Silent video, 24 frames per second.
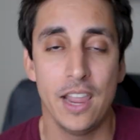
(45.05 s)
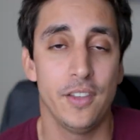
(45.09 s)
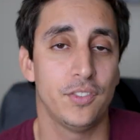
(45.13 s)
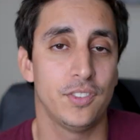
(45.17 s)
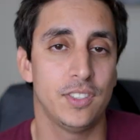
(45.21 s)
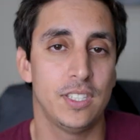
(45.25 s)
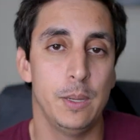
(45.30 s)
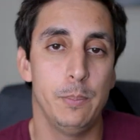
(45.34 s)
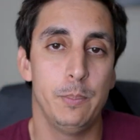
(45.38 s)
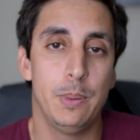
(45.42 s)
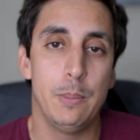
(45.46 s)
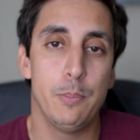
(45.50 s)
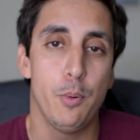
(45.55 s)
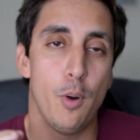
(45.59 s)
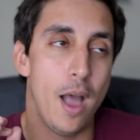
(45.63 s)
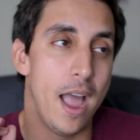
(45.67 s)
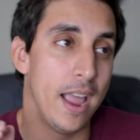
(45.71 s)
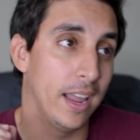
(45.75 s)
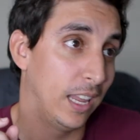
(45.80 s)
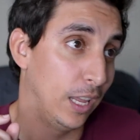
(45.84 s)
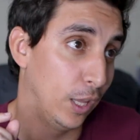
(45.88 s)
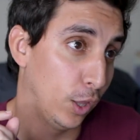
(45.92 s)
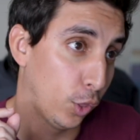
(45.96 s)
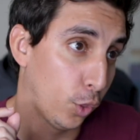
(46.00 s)
have seen people
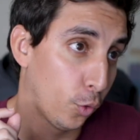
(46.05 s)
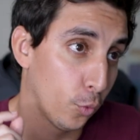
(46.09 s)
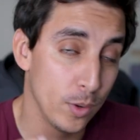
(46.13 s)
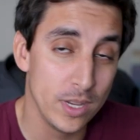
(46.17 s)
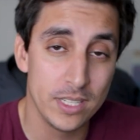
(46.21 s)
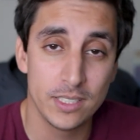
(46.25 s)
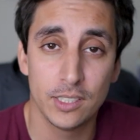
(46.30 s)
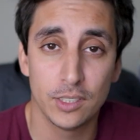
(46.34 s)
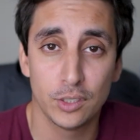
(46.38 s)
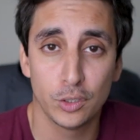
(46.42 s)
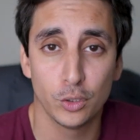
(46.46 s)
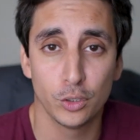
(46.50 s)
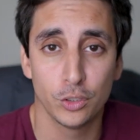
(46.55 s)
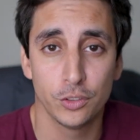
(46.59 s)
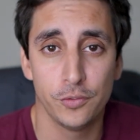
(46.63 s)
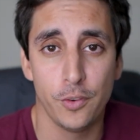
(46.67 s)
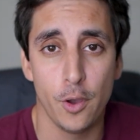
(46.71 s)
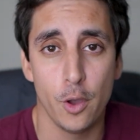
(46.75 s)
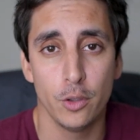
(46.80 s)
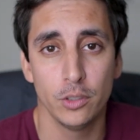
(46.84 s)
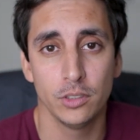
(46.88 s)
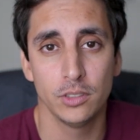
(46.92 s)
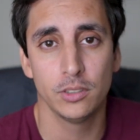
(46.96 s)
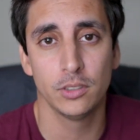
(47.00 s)
hiking Three Sisters
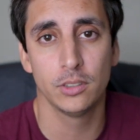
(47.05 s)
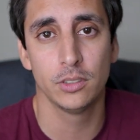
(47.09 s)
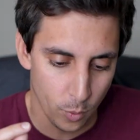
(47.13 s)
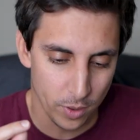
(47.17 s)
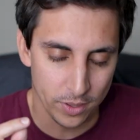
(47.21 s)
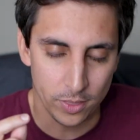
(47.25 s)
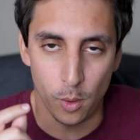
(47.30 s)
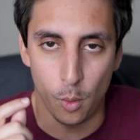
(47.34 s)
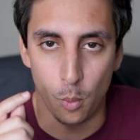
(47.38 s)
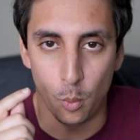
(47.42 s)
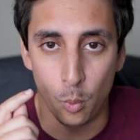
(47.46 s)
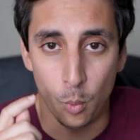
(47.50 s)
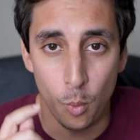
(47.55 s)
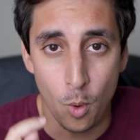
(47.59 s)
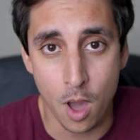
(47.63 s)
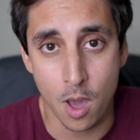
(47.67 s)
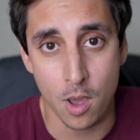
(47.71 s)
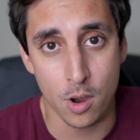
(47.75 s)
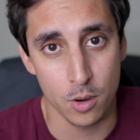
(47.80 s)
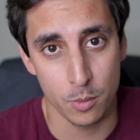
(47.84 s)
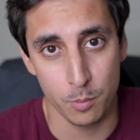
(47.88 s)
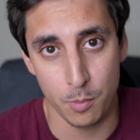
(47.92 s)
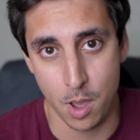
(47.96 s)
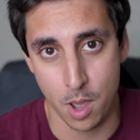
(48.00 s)
Falls with a
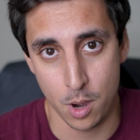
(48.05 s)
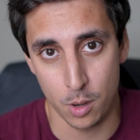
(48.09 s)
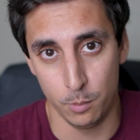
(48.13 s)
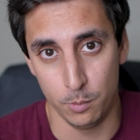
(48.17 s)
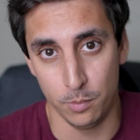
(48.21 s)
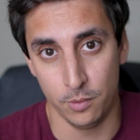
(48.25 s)
water bottle